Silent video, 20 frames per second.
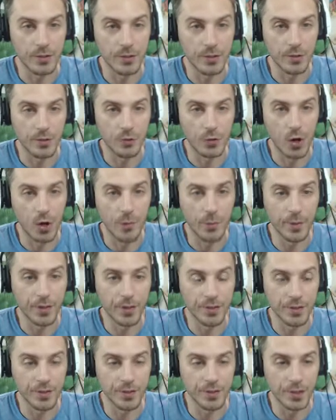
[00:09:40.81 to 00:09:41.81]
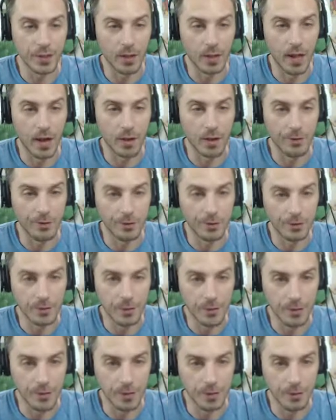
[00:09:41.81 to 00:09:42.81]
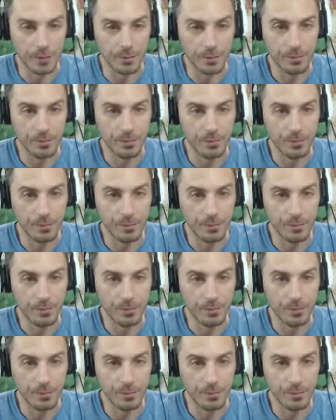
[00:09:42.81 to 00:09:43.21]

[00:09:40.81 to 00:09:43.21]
So Carbink gets to stay alive. That's awesome.